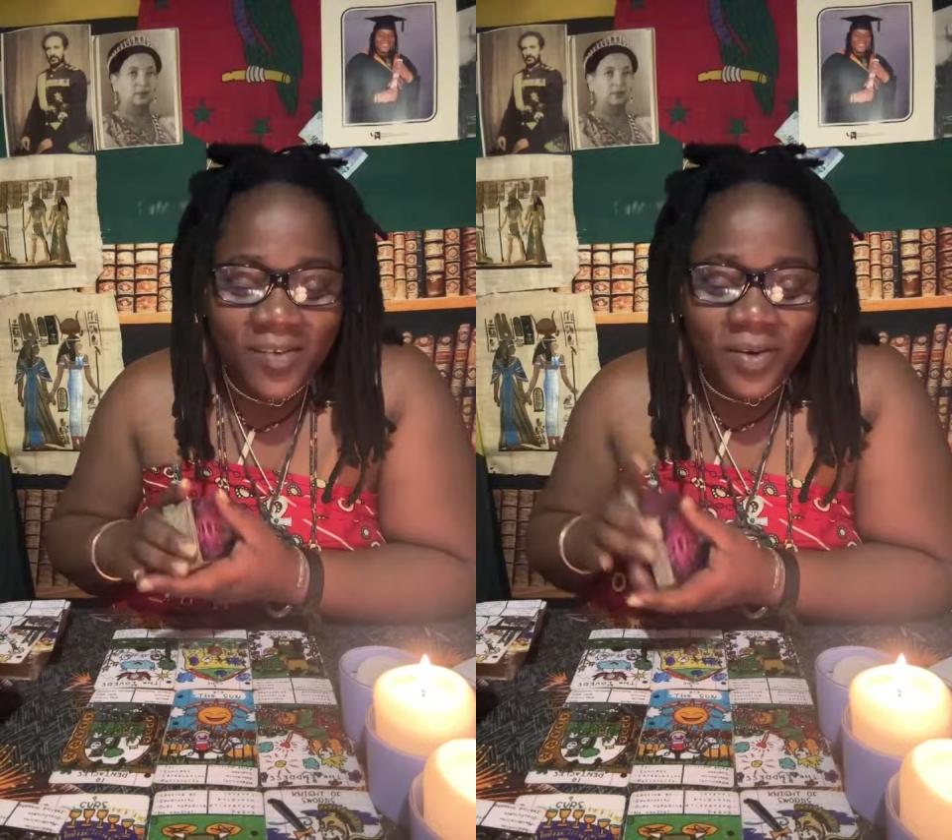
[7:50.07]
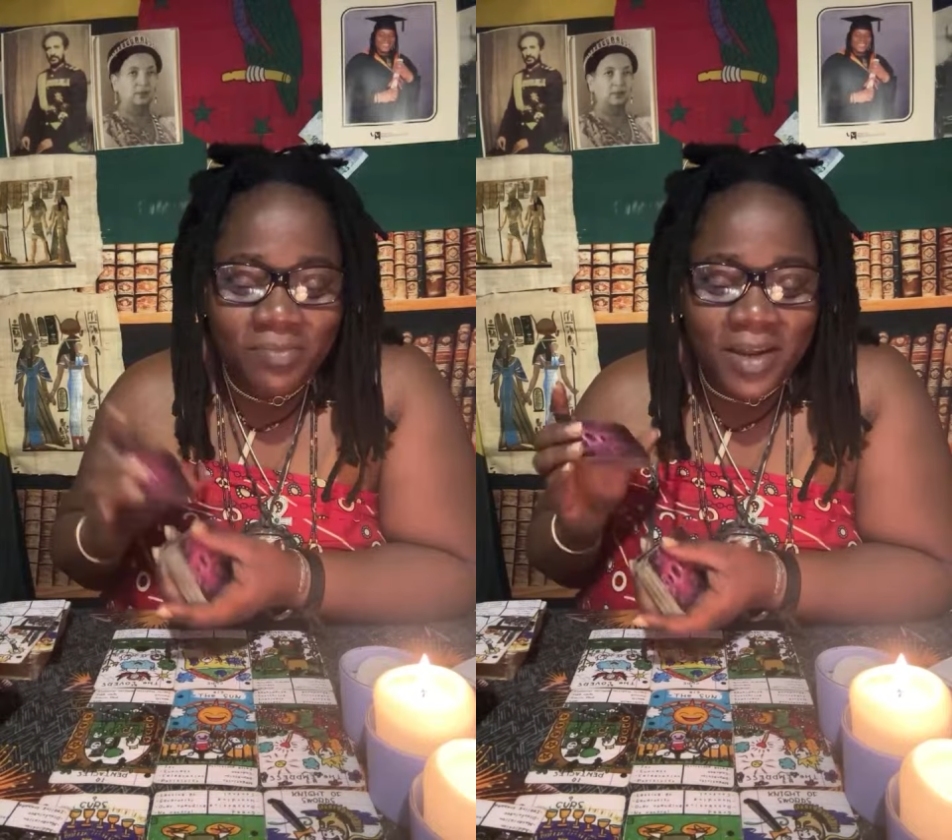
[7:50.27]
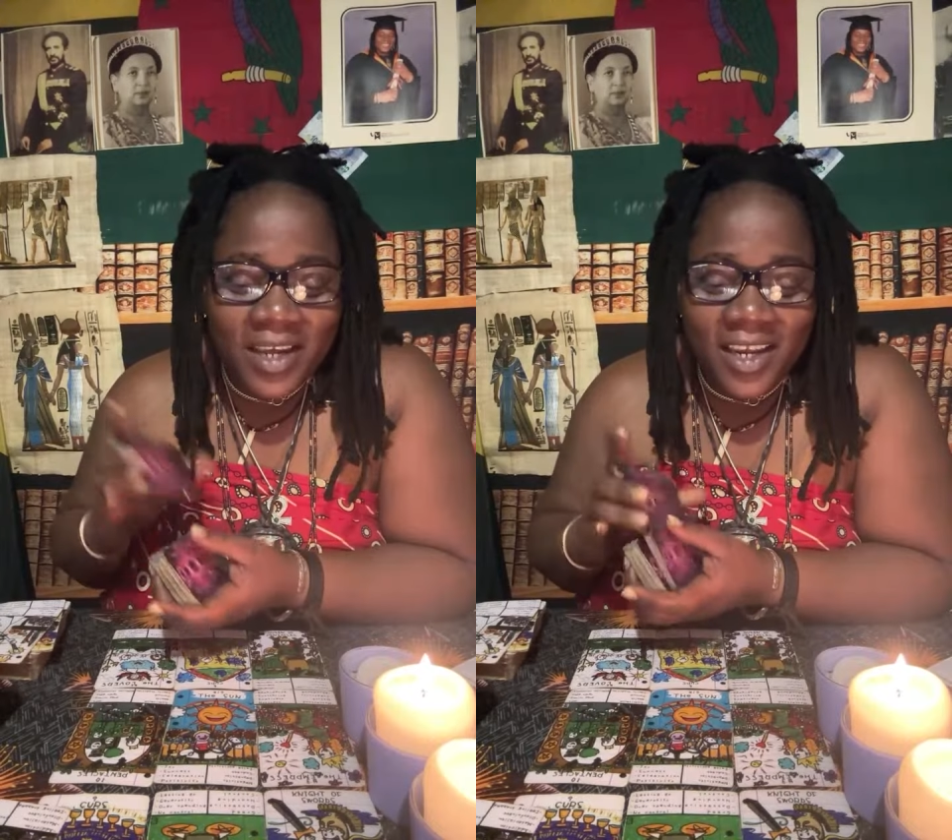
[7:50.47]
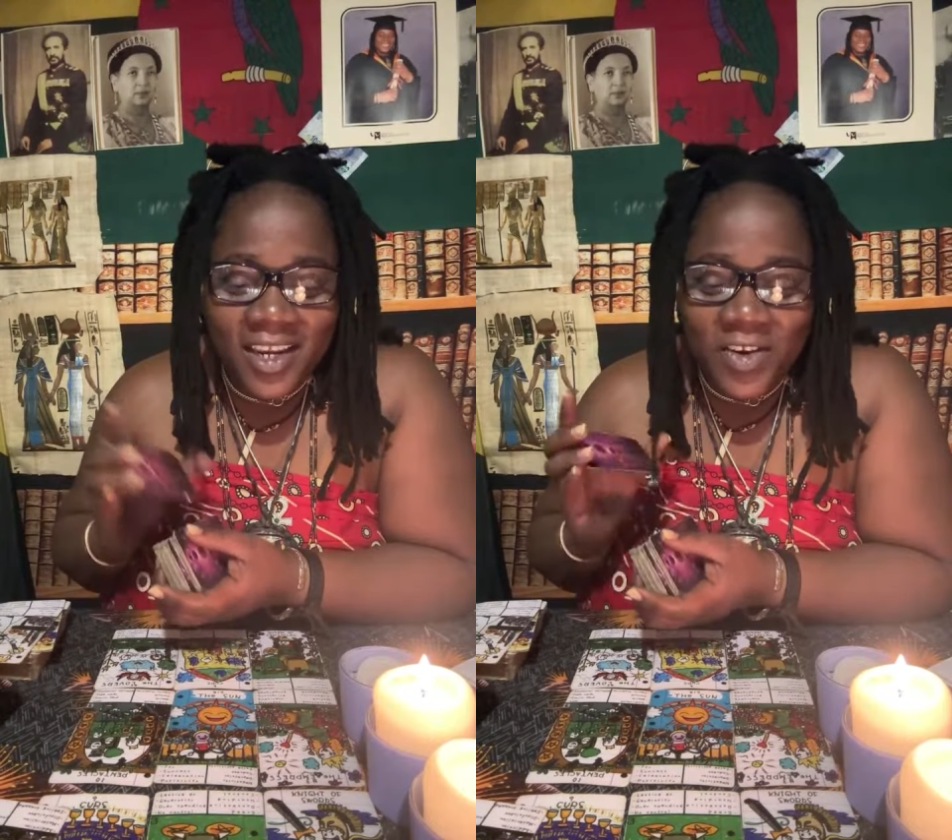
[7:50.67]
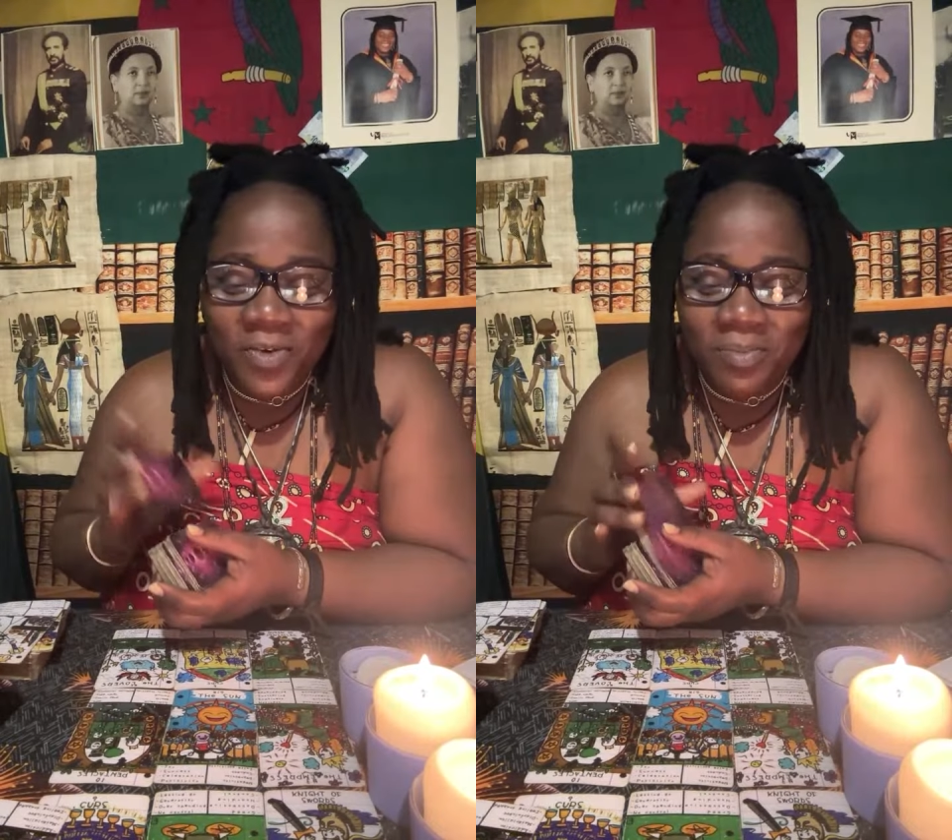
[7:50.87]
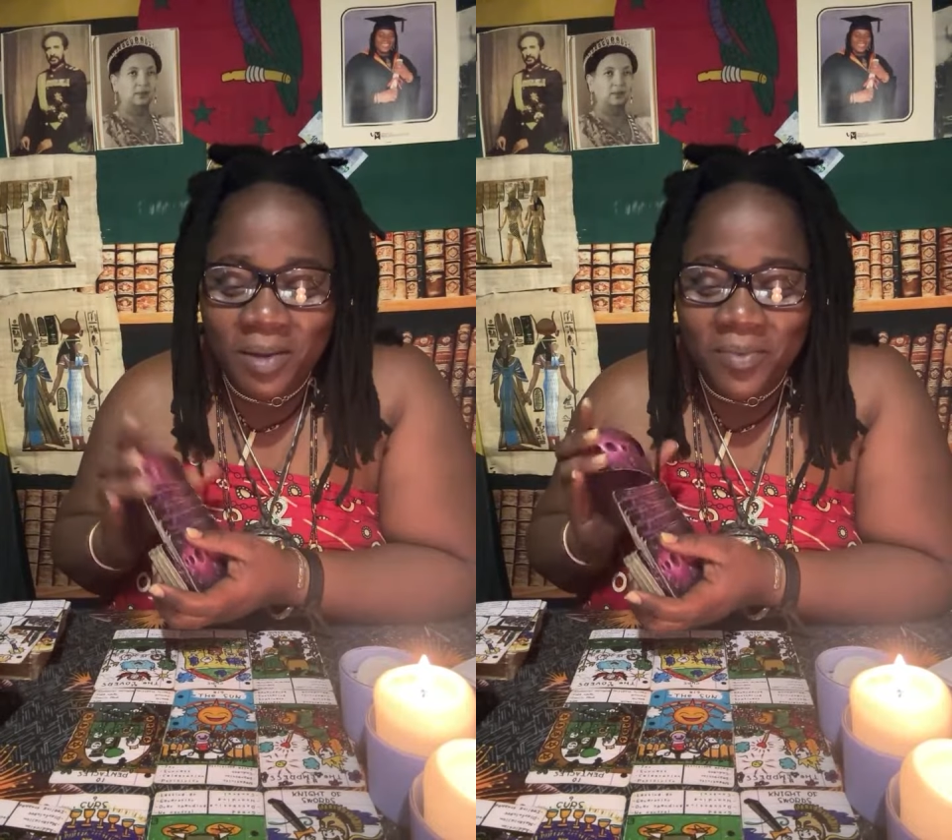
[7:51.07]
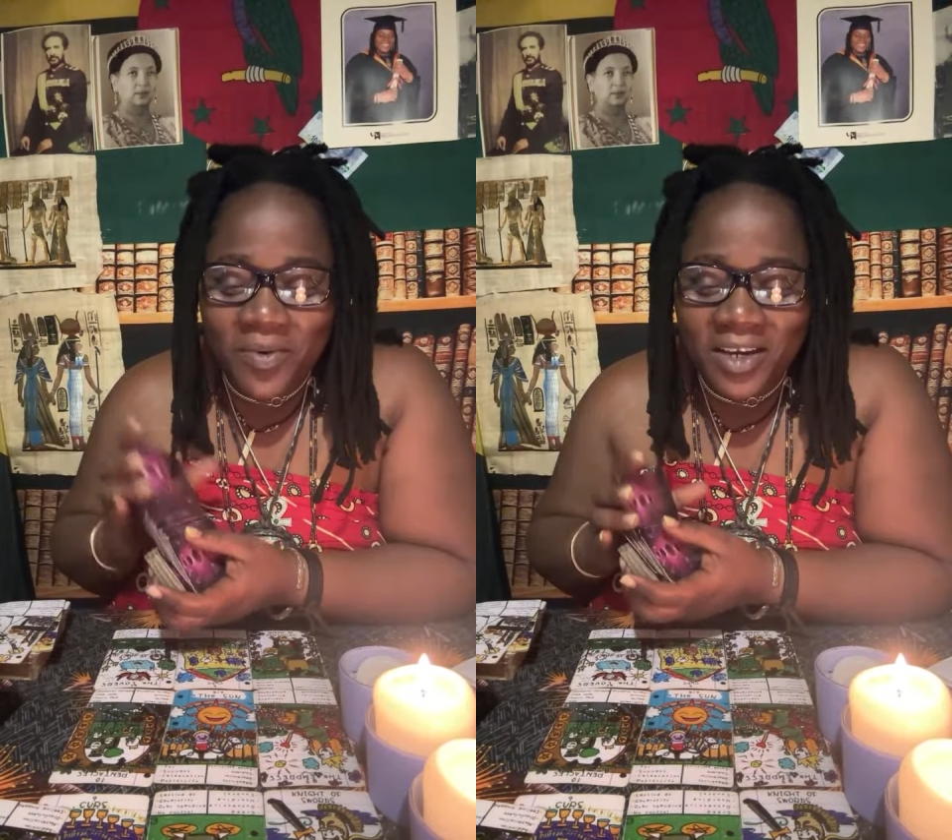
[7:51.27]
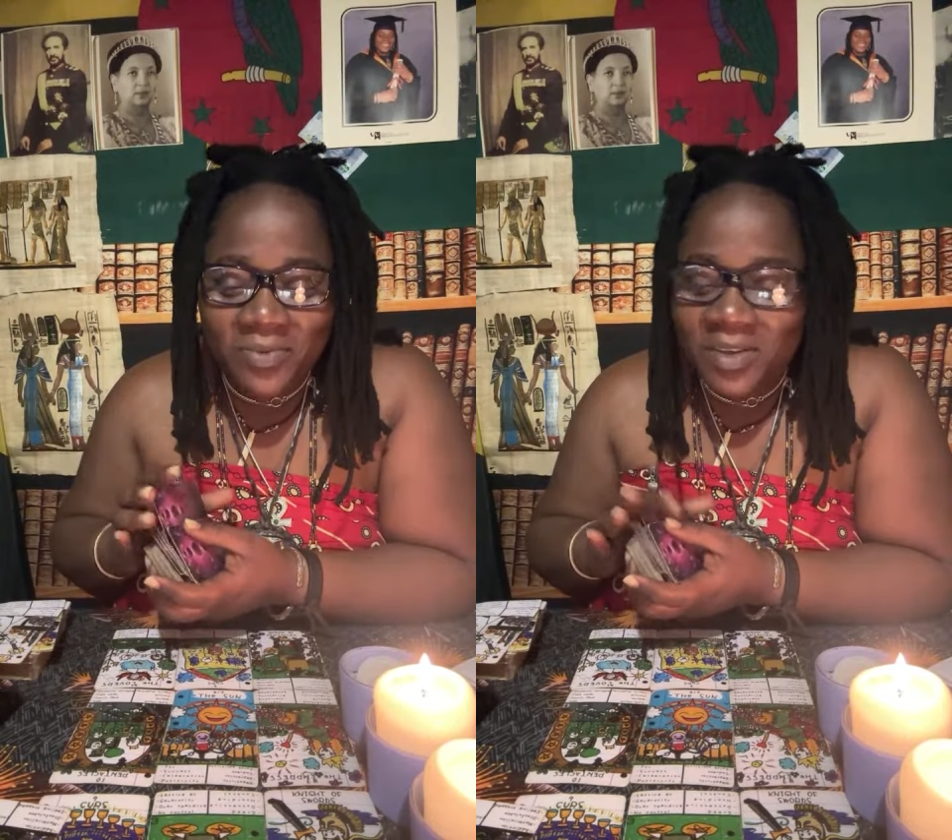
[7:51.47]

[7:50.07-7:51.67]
with making new memories